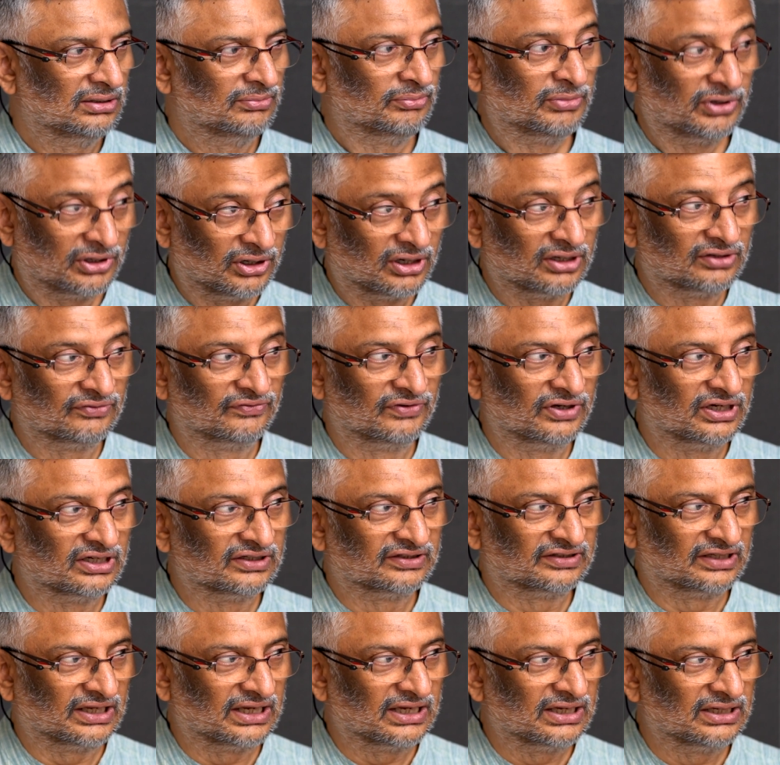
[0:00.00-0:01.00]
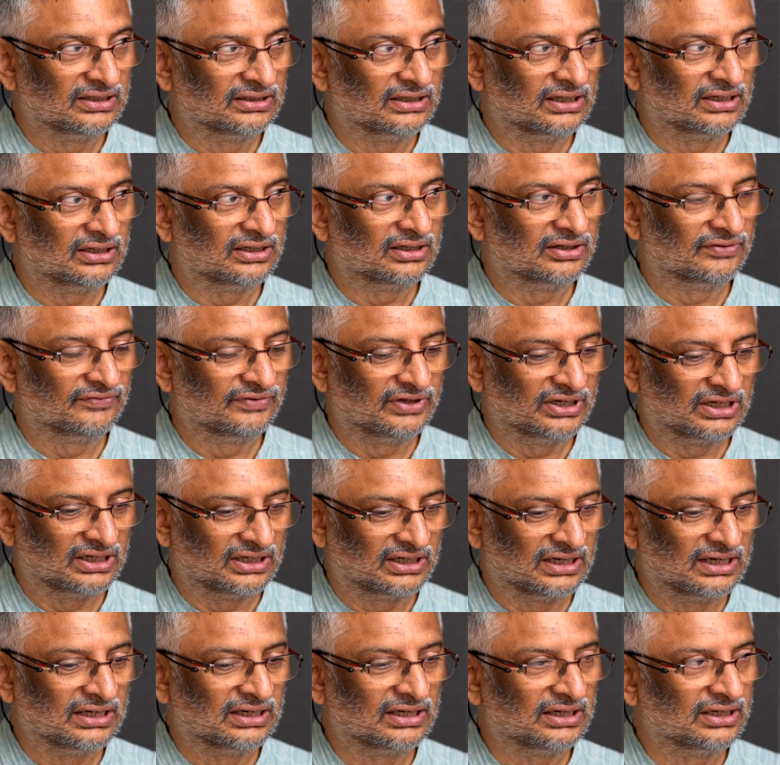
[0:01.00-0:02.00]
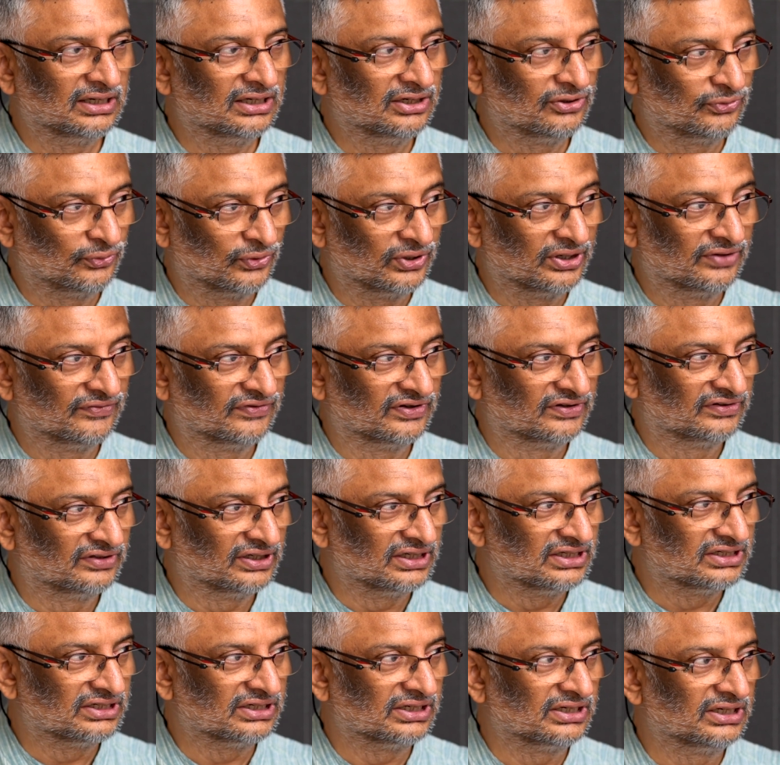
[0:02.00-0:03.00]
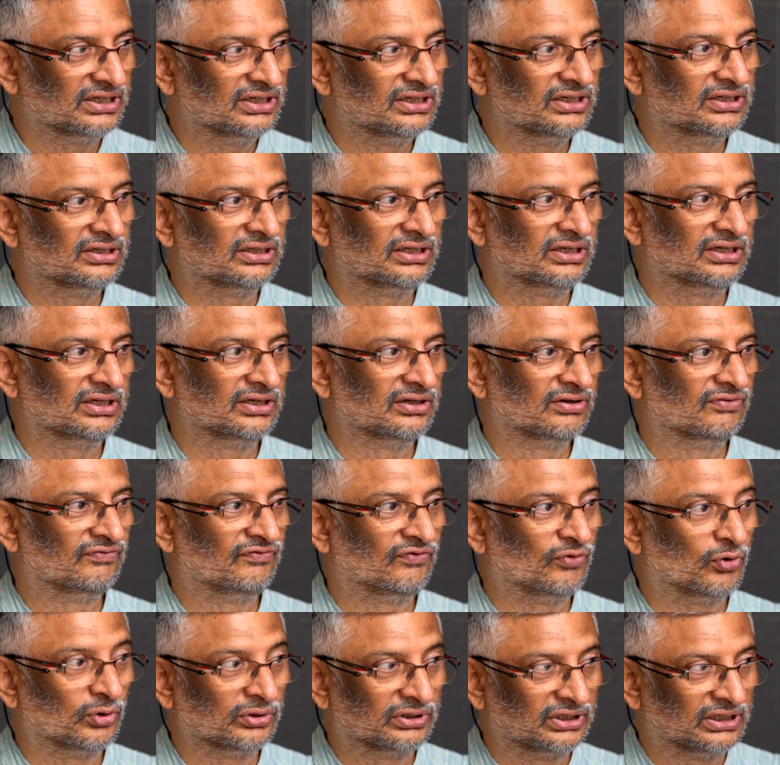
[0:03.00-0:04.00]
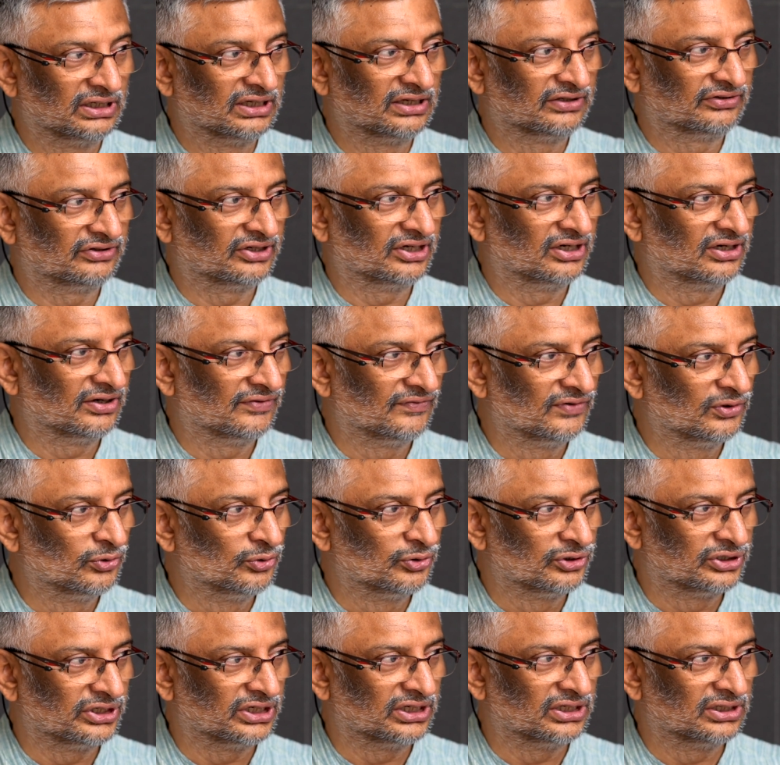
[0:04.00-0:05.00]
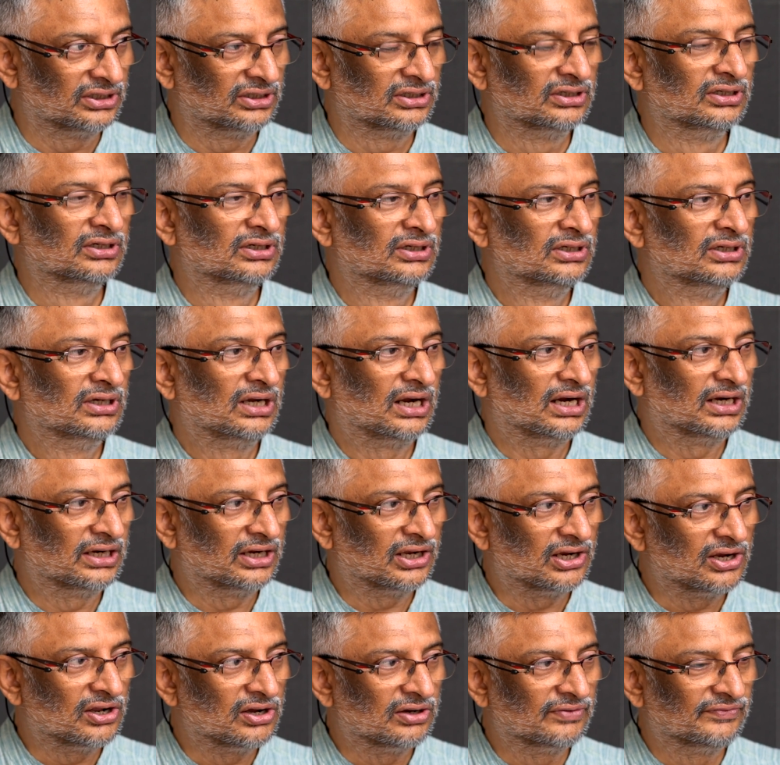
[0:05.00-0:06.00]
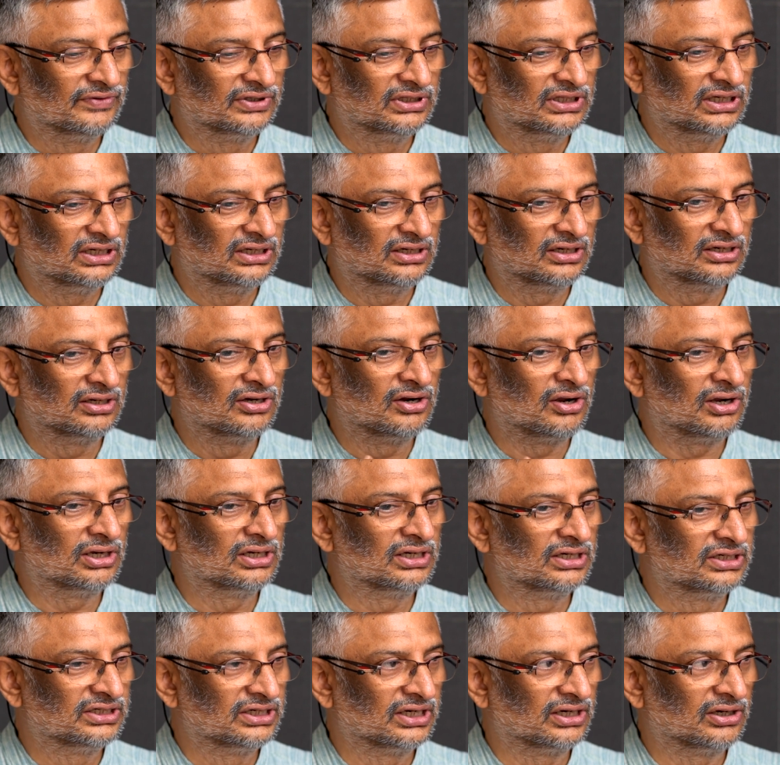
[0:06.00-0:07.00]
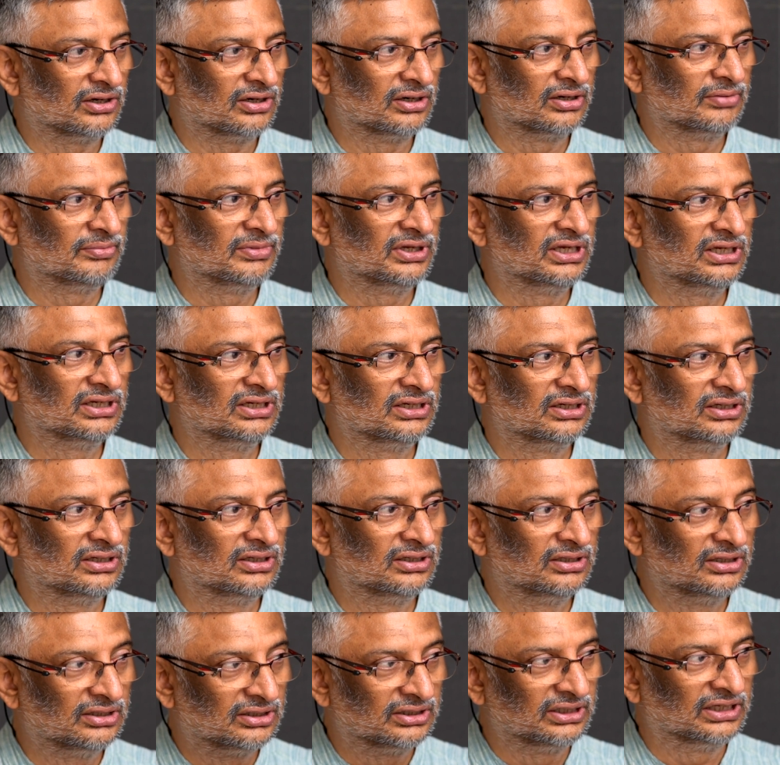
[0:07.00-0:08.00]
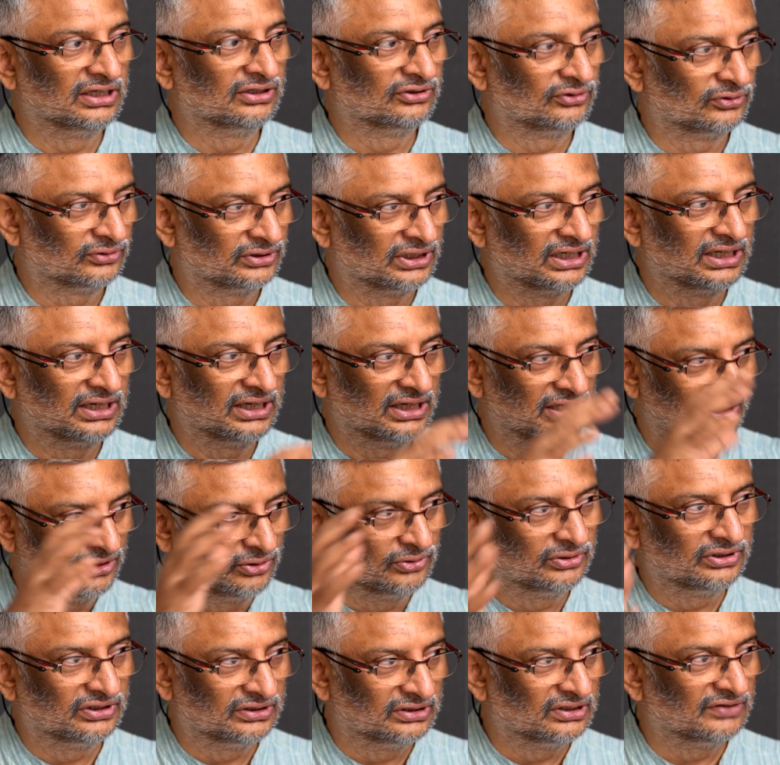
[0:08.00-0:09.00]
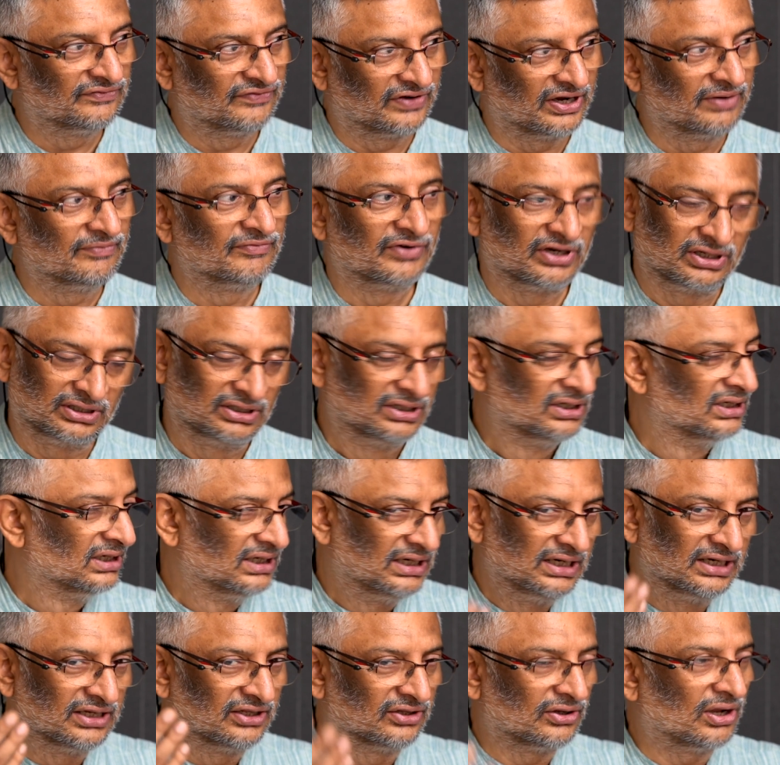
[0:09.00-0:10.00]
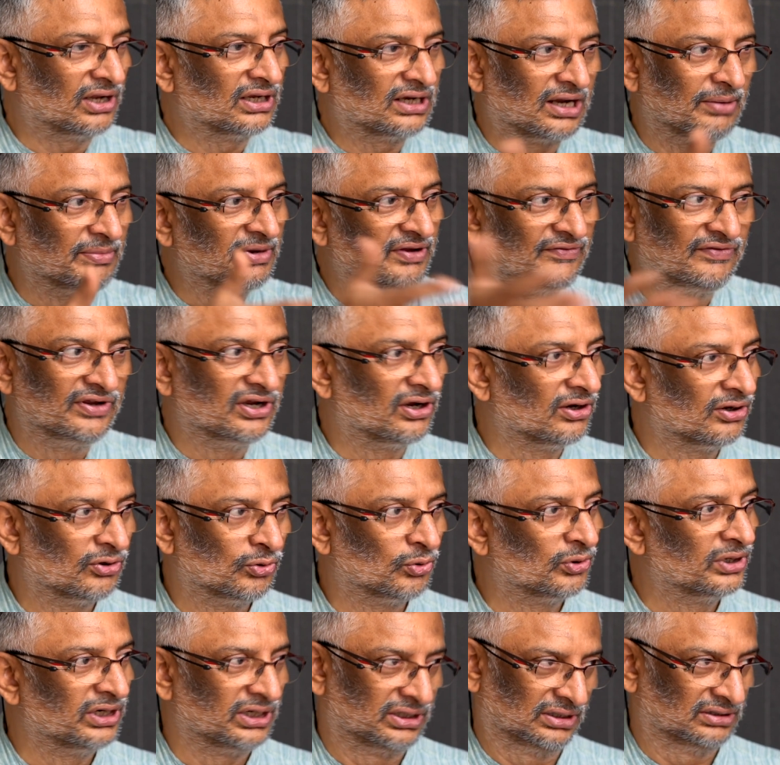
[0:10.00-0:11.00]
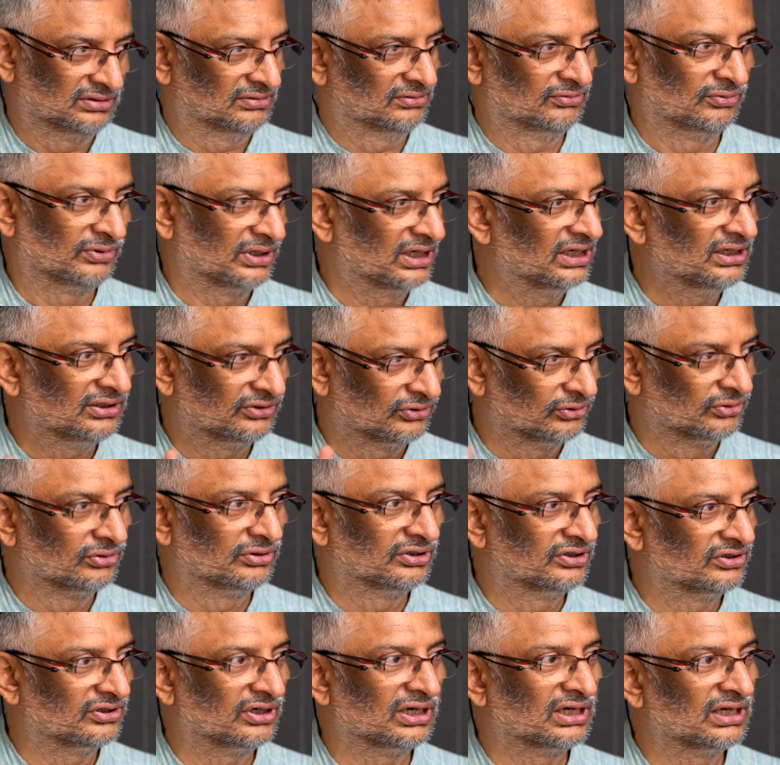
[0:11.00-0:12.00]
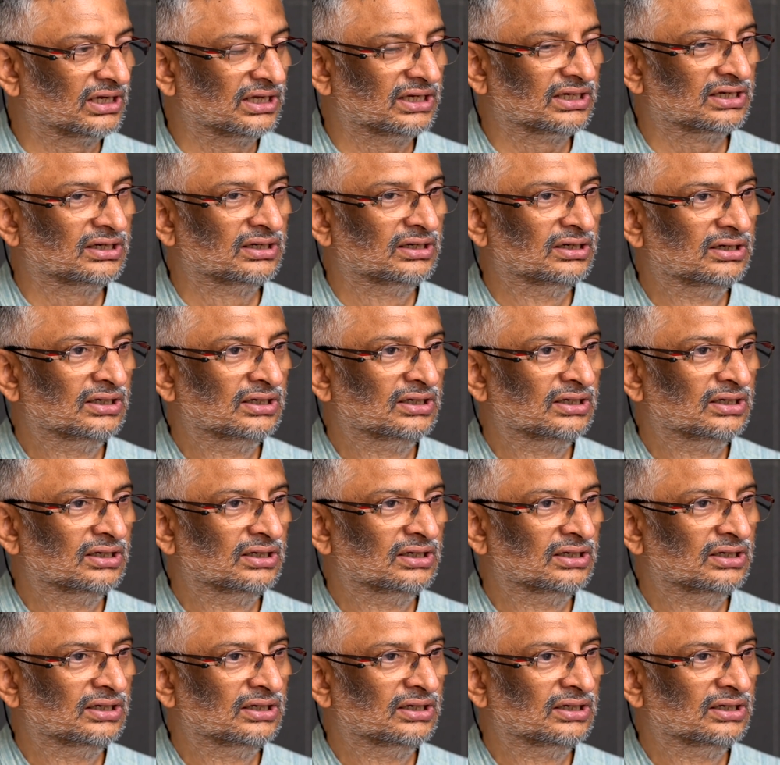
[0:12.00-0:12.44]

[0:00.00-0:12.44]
because we are saying that we are entering 21st century, the fourth industrial revolution, and along with that knowledge economy, learning society, you know, this is the framework. It is all coming, we all know it. Okay, so it's not like